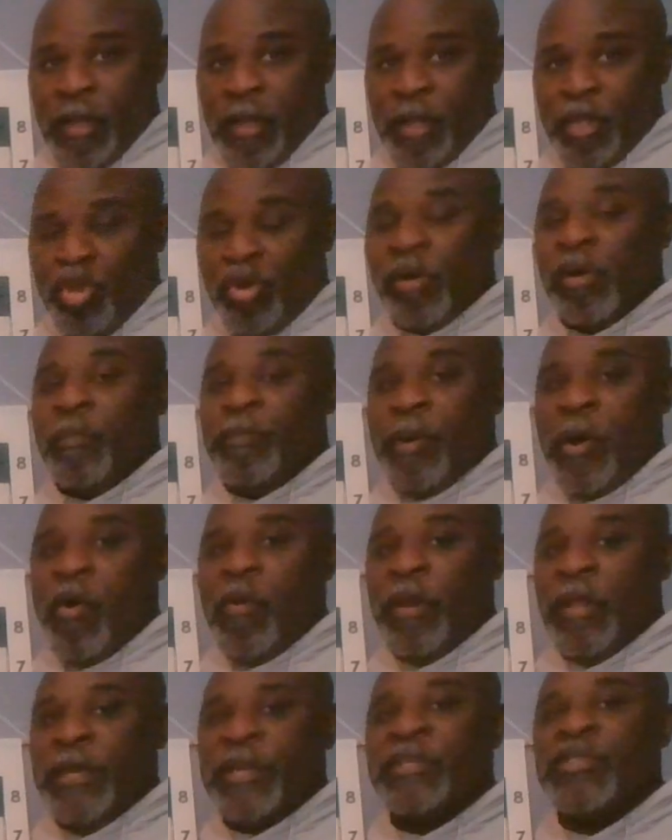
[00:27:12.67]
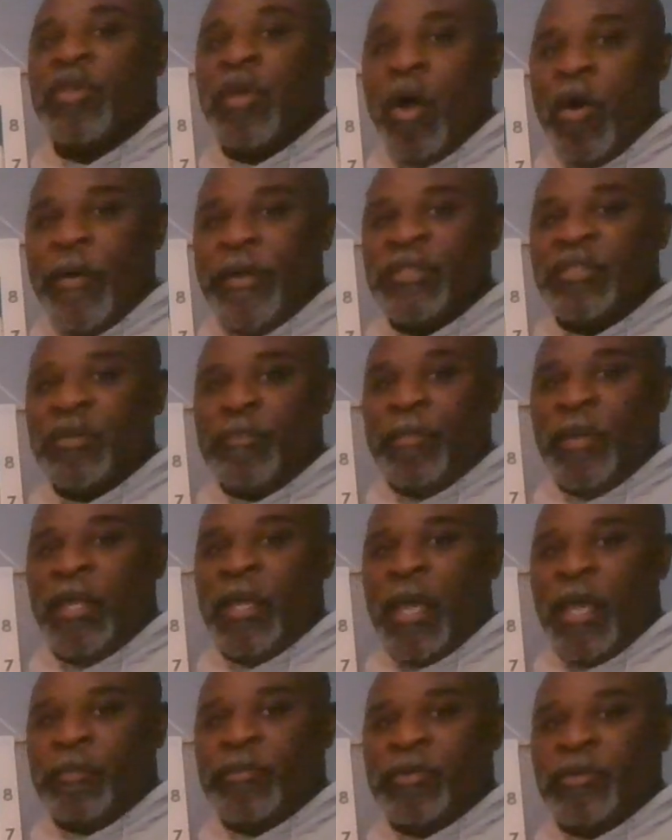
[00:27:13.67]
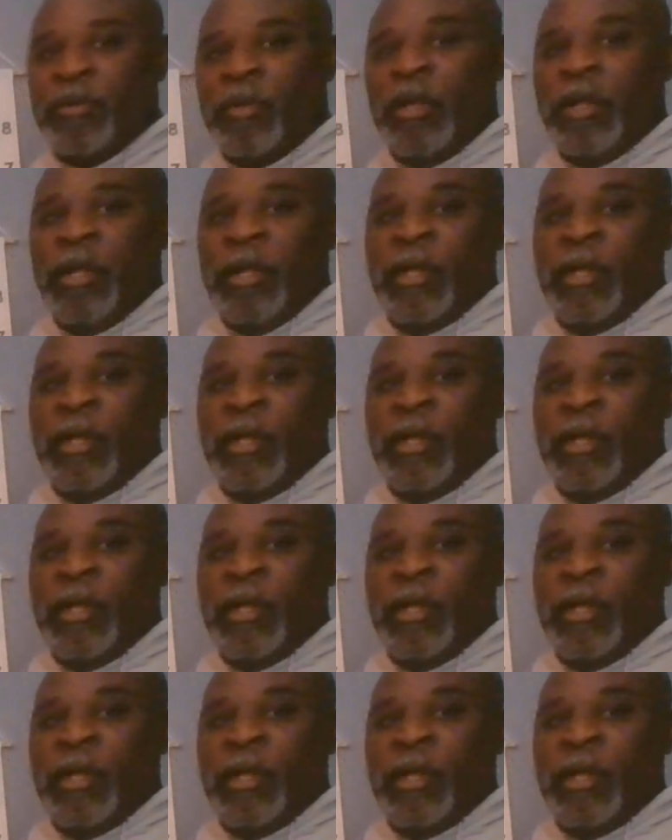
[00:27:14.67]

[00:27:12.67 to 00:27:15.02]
your opponent is going to be able